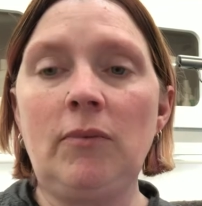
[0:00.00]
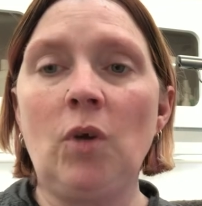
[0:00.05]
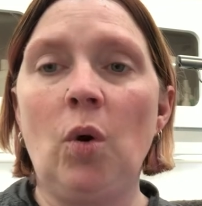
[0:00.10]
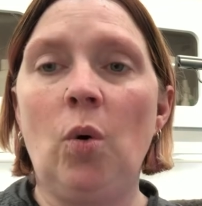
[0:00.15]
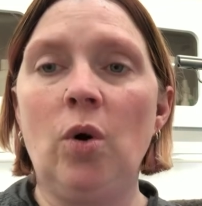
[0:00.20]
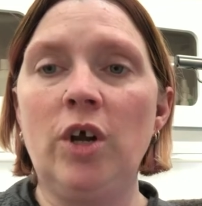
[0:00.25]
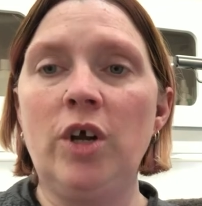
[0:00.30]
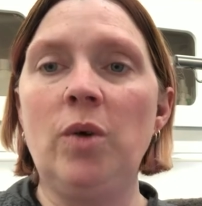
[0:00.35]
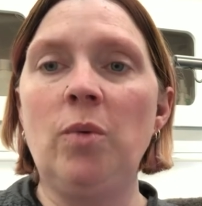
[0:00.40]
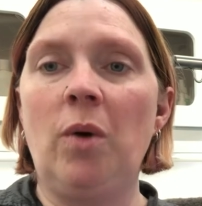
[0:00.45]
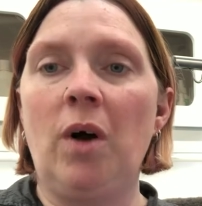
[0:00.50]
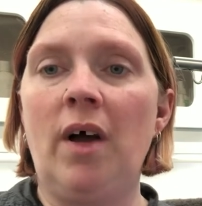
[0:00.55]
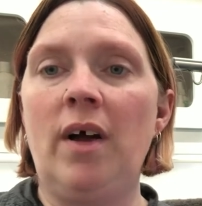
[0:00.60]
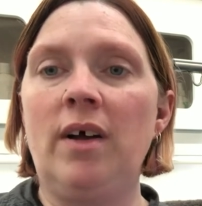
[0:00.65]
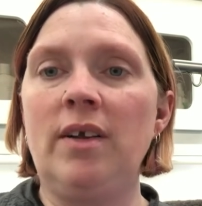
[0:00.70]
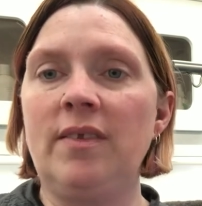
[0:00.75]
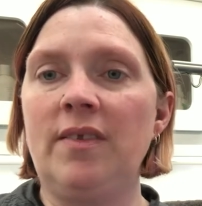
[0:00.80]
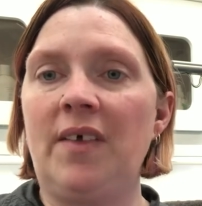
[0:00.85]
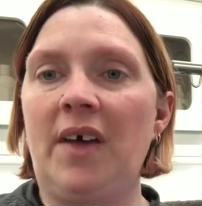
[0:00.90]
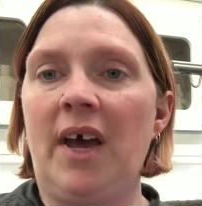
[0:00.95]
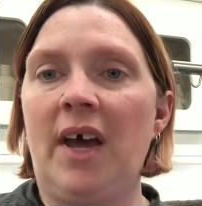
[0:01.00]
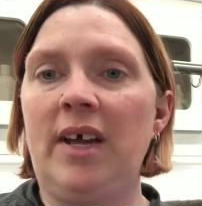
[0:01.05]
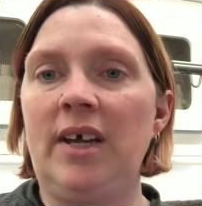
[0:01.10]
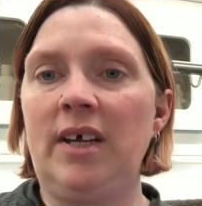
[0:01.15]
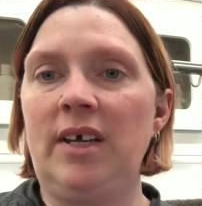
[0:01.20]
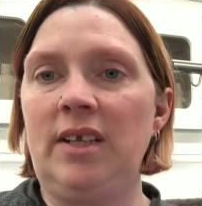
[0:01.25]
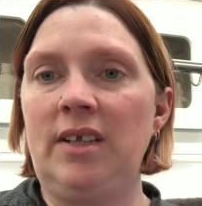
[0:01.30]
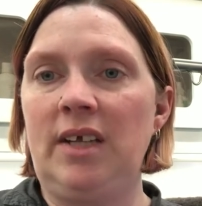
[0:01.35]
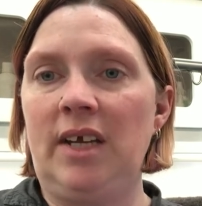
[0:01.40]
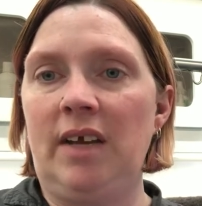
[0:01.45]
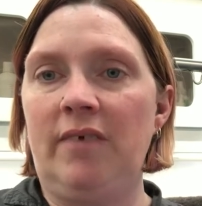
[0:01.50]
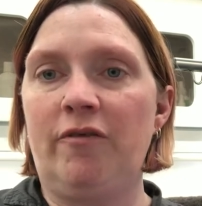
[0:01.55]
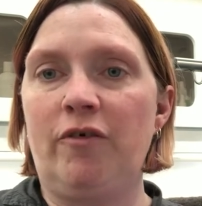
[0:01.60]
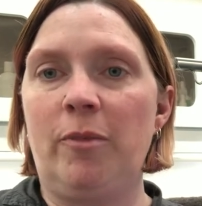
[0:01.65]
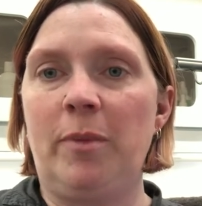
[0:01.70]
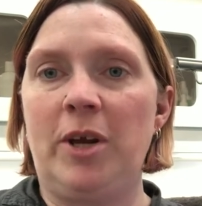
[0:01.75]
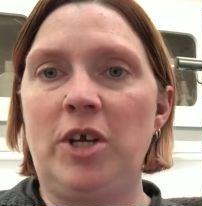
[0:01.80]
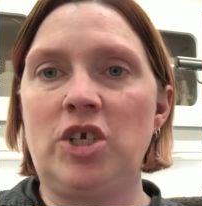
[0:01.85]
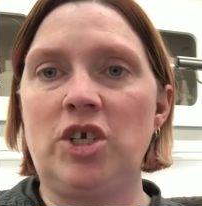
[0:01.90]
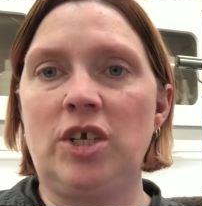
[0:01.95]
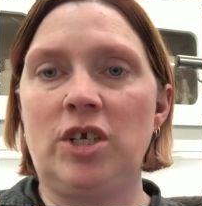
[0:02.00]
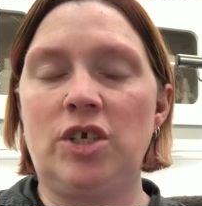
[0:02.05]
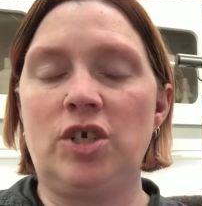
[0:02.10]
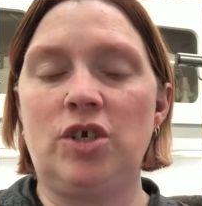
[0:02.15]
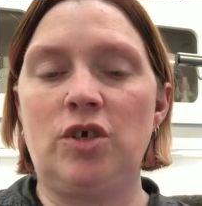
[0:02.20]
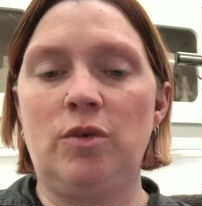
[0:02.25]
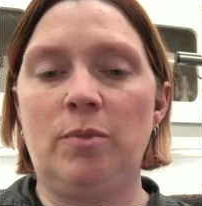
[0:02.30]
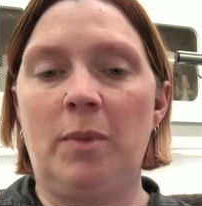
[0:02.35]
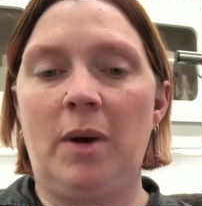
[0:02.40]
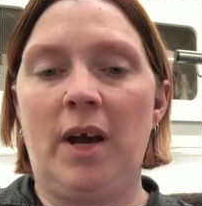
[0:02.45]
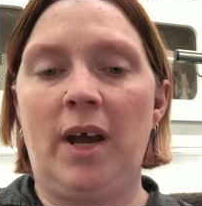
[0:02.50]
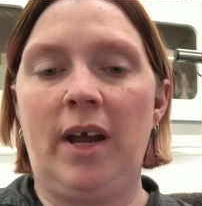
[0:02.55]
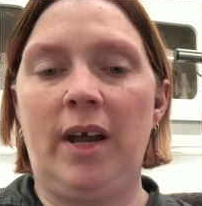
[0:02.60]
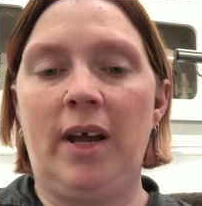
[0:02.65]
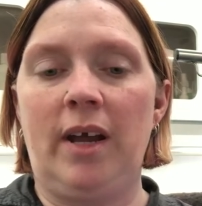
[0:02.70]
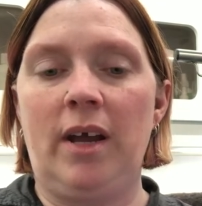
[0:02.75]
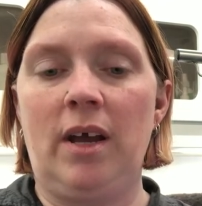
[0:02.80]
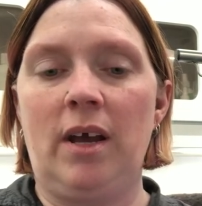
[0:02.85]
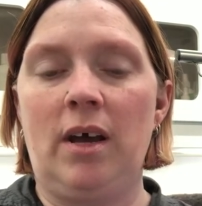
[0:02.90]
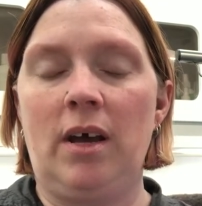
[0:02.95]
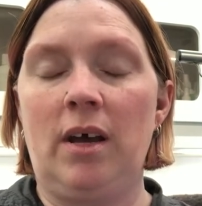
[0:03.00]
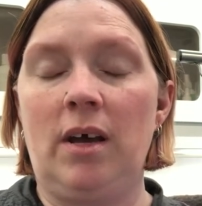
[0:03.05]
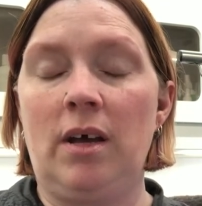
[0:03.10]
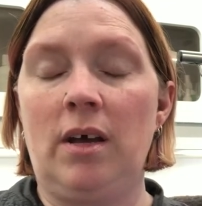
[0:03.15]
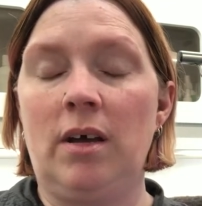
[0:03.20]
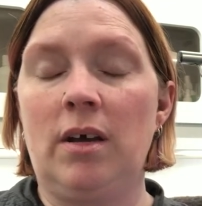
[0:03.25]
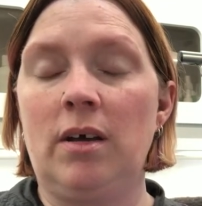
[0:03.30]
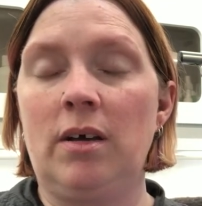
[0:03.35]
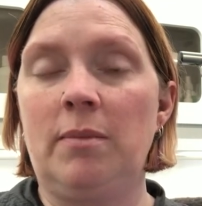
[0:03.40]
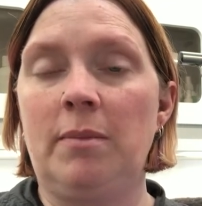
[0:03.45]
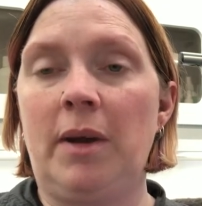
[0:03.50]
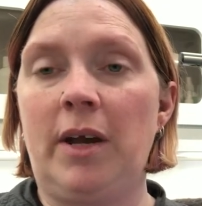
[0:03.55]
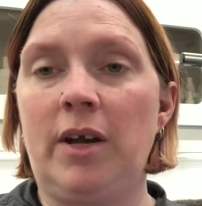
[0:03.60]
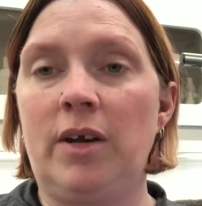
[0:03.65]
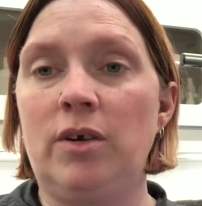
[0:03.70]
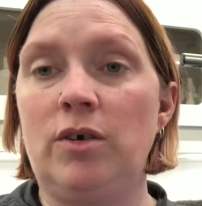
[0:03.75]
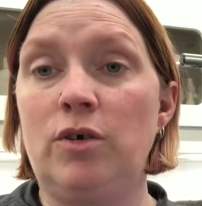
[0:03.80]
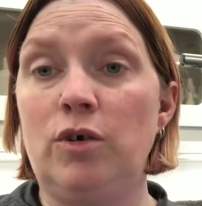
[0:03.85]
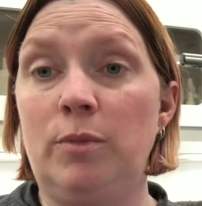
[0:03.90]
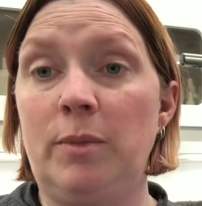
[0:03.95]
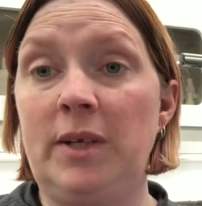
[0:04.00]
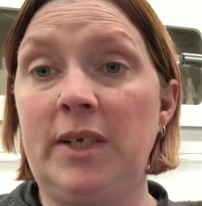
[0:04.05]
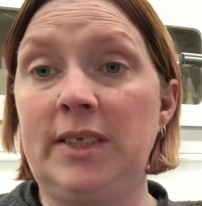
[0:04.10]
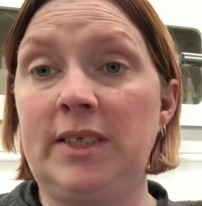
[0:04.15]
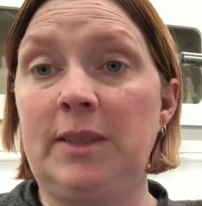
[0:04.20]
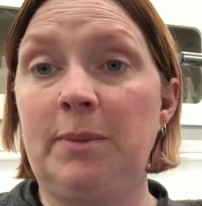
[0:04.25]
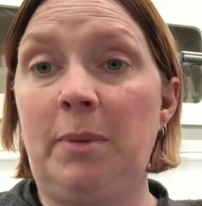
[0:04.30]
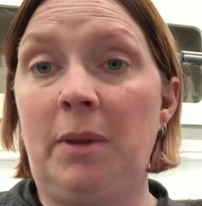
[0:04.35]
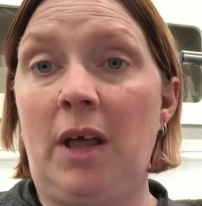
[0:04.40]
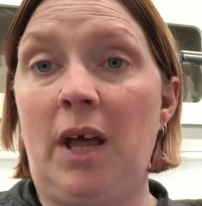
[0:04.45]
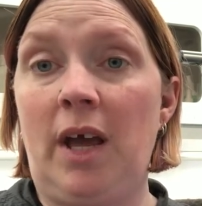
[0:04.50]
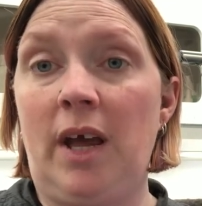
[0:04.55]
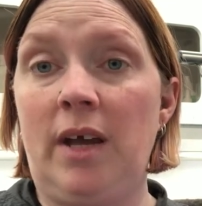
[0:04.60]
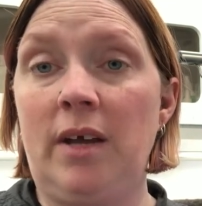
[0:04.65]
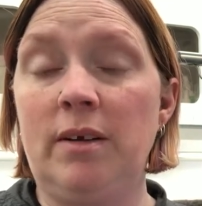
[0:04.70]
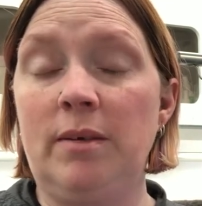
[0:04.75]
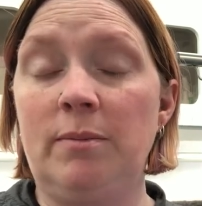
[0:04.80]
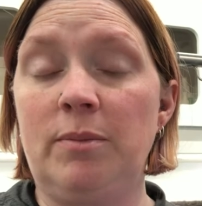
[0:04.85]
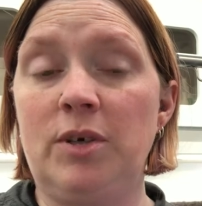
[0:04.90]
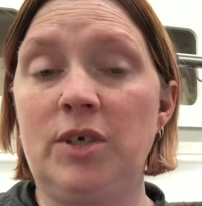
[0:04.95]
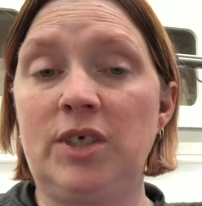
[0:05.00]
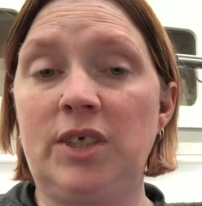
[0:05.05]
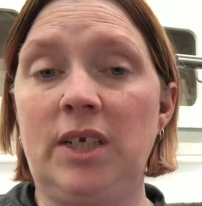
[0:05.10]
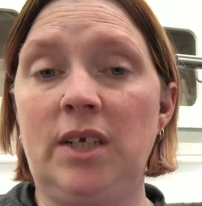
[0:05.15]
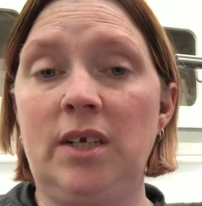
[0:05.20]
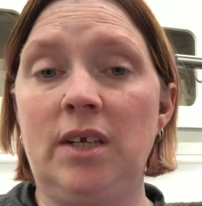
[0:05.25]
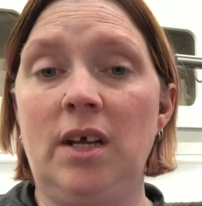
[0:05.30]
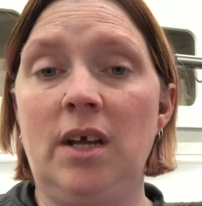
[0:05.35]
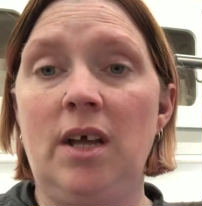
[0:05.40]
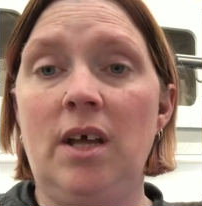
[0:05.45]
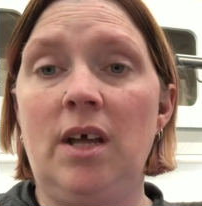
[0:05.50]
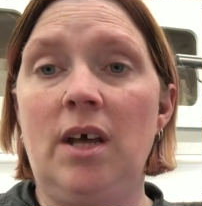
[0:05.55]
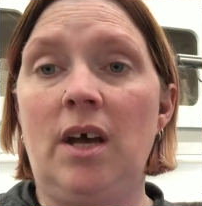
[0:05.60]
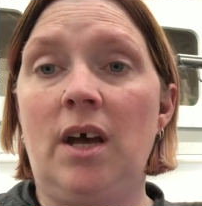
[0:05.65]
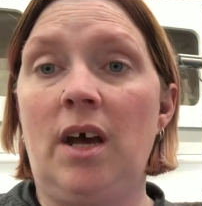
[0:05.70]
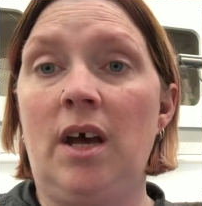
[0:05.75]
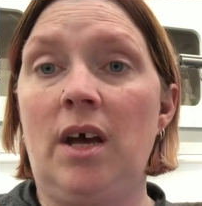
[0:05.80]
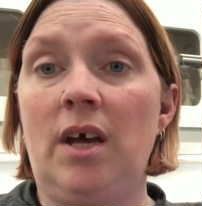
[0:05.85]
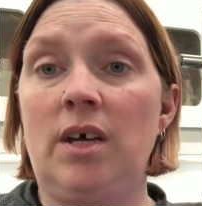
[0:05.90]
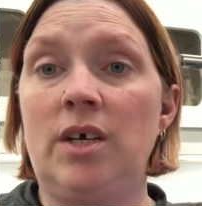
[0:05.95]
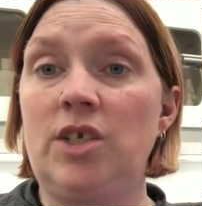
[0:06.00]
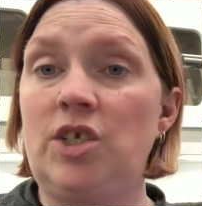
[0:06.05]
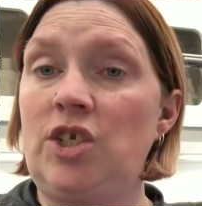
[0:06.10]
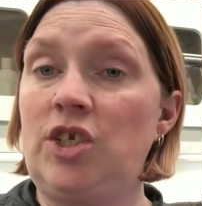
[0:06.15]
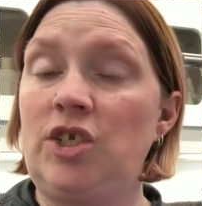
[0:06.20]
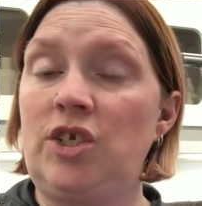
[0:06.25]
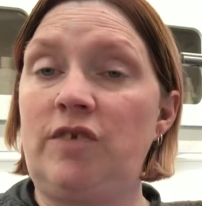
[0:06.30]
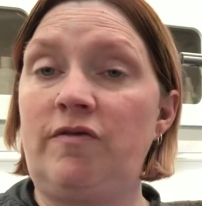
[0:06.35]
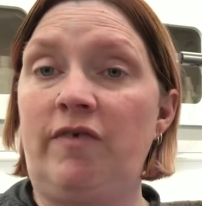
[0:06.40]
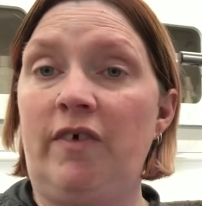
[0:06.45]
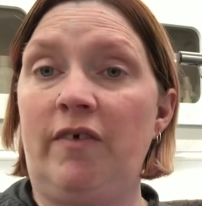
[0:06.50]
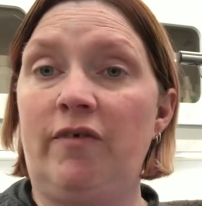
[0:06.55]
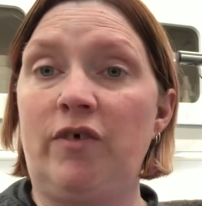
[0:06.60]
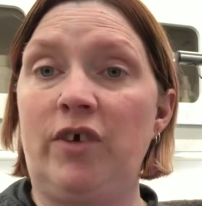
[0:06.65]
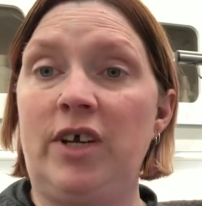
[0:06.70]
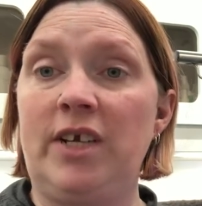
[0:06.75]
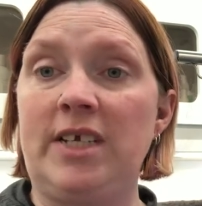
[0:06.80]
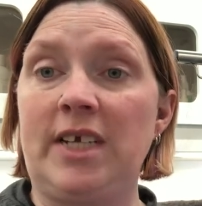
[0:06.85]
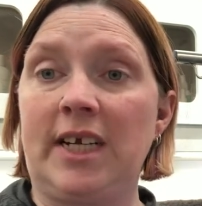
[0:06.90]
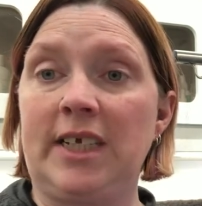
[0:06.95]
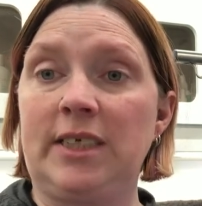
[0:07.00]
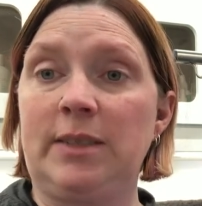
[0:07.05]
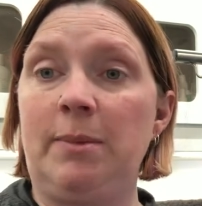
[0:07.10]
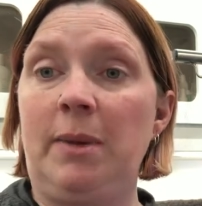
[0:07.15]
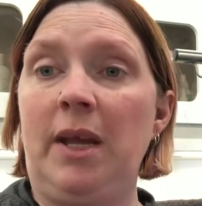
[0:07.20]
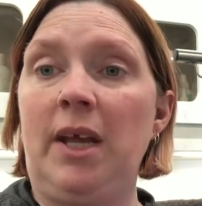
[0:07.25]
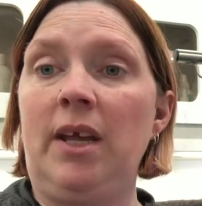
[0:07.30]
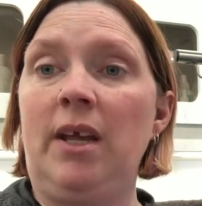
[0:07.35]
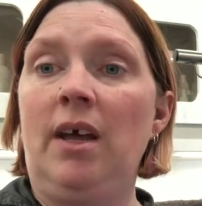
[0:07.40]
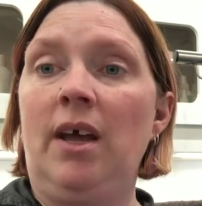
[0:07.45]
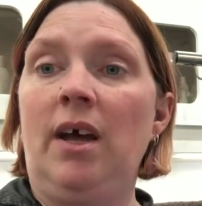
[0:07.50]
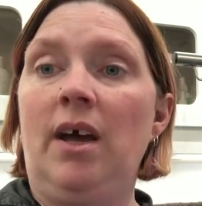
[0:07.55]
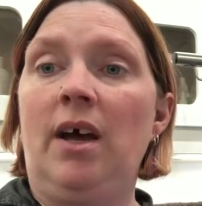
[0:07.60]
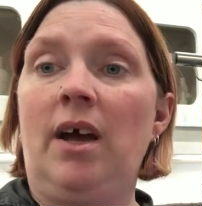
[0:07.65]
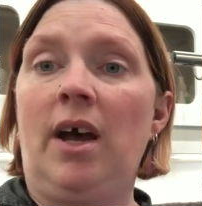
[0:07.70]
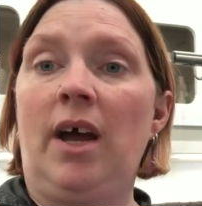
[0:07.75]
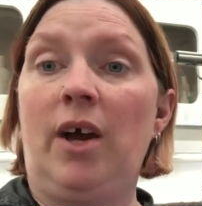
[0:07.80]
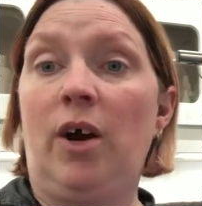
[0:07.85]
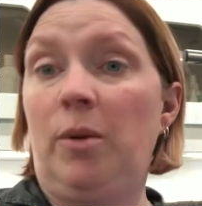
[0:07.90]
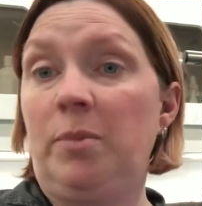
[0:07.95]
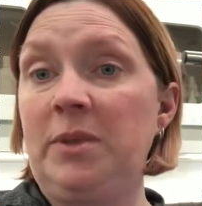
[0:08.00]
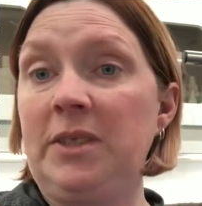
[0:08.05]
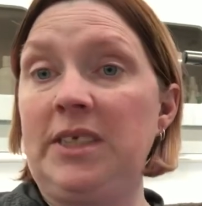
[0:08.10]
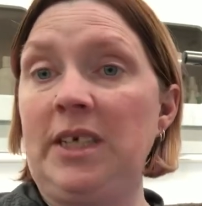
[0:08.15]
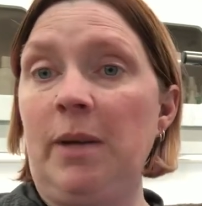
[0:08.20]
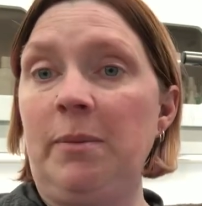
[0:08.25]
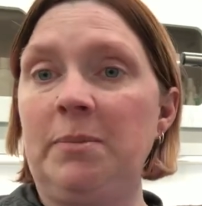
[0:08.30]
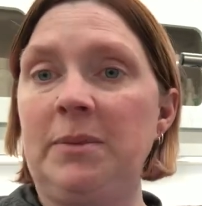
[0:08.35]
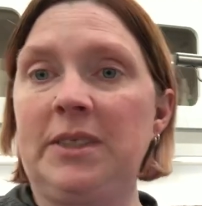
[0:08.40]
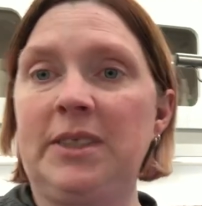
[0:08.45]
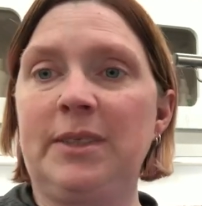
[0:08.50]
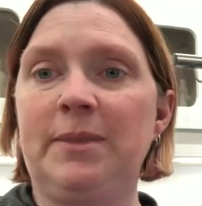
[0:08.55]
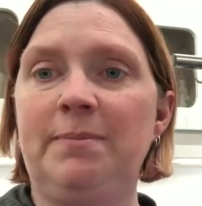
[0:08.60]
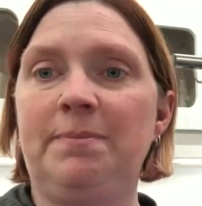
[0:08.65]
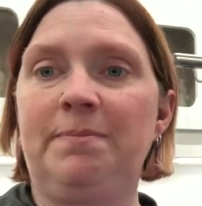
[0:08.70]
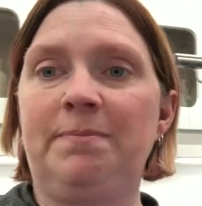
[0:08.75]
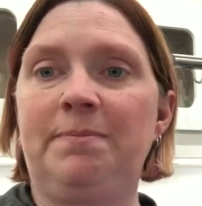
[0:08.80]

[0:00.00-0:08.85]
or you want that the information to my uh, my grooming supply person uh, feel free to text me I hope this helps